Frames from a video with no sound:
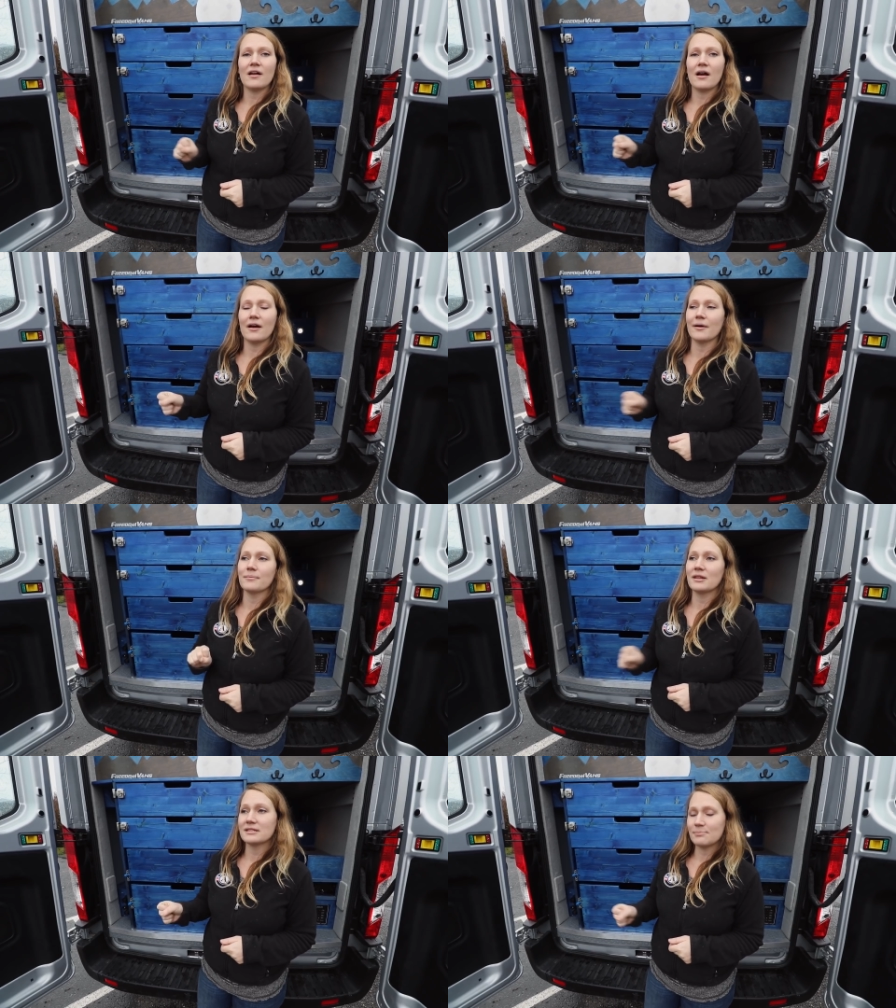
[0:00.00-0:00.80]

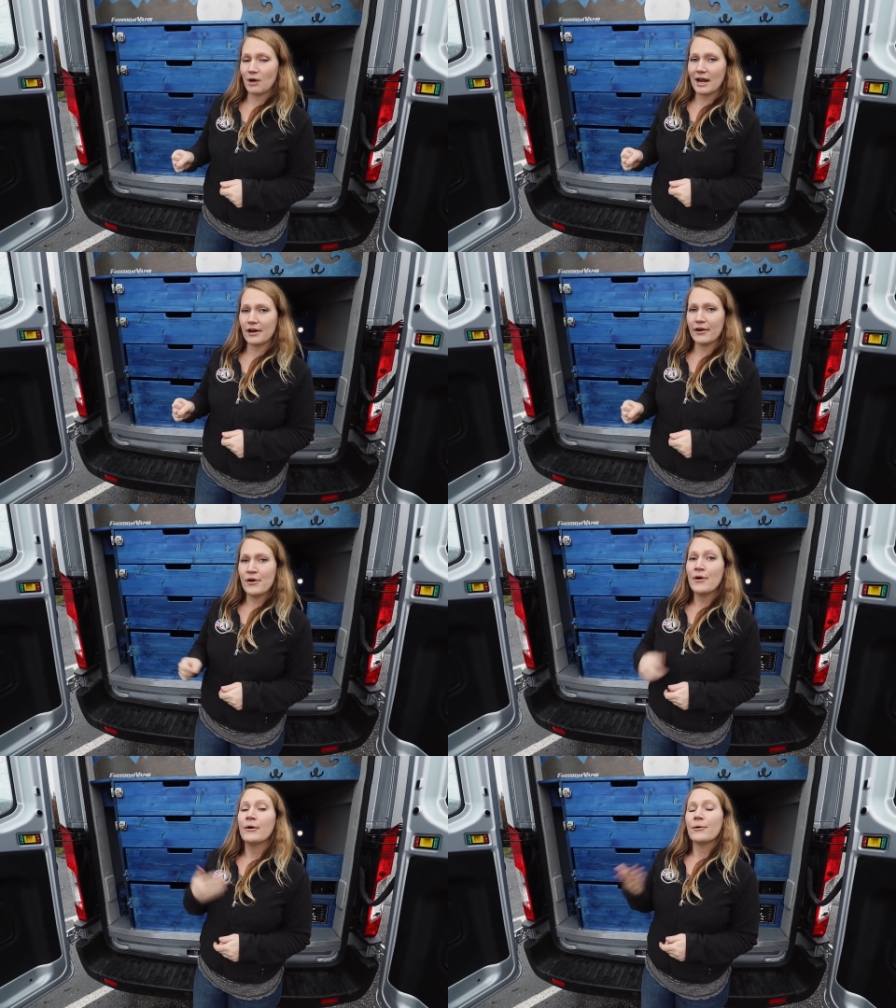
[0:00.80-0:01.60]
the sprayer,
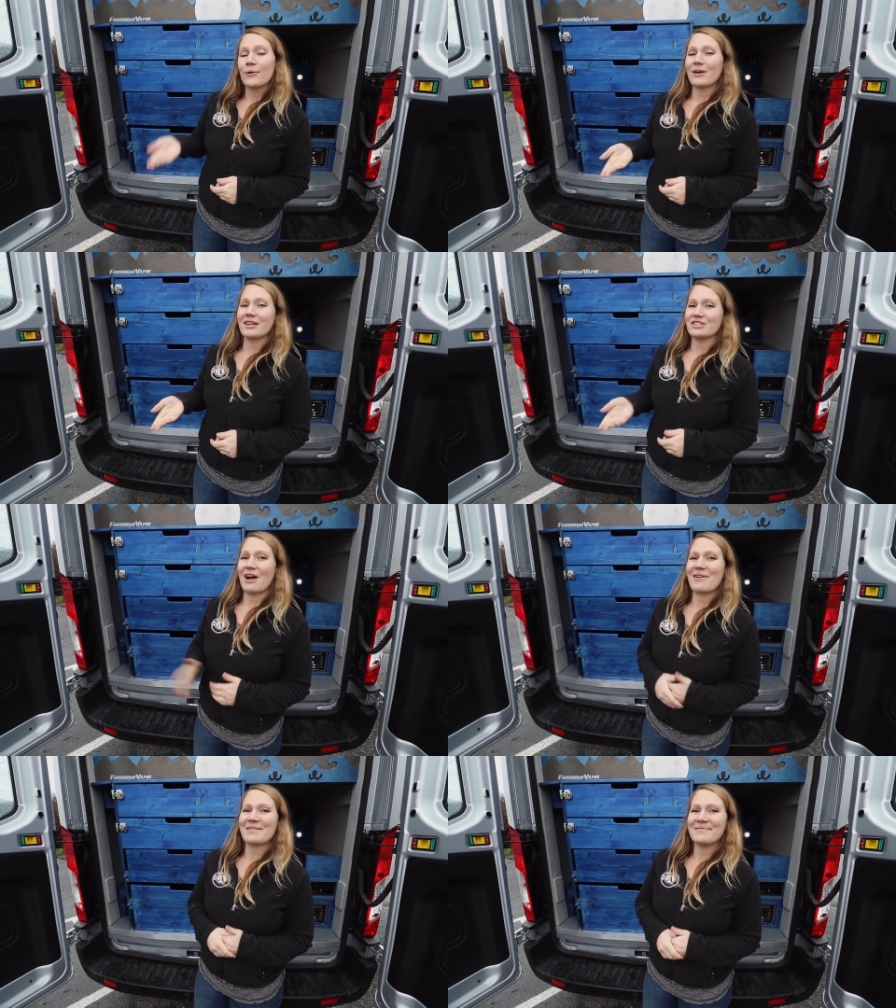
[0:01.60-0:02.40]
or the
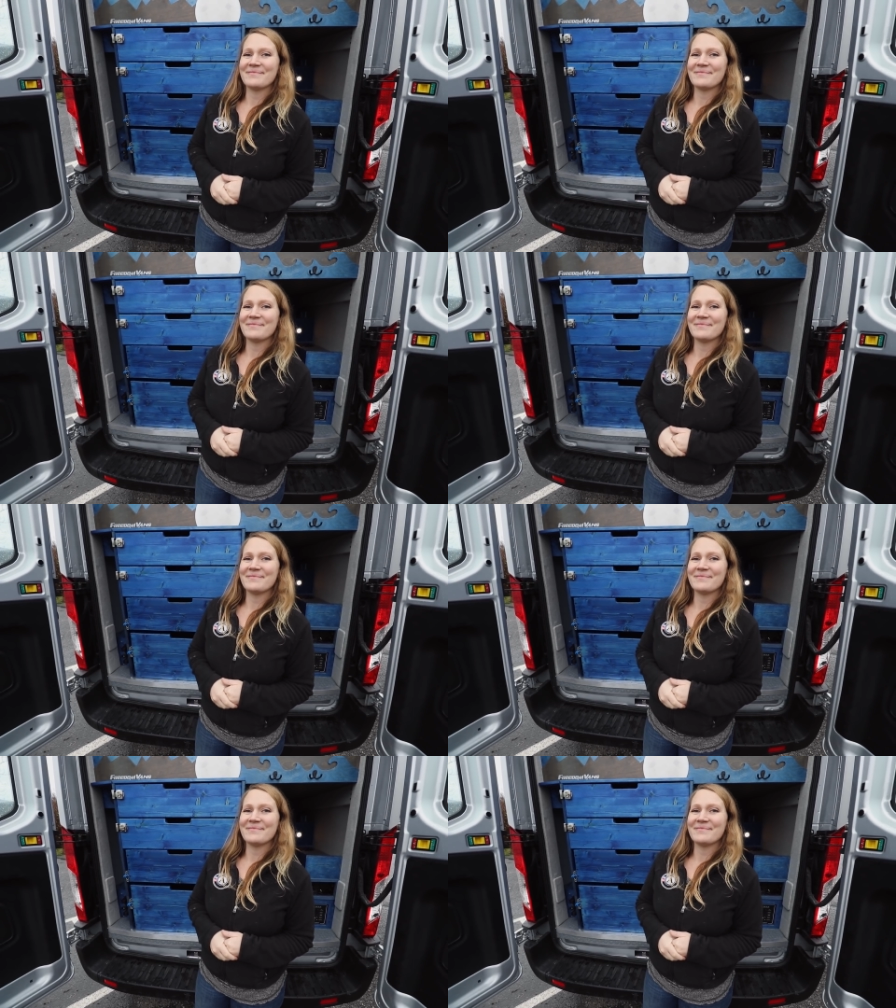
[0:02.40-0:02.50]
shower.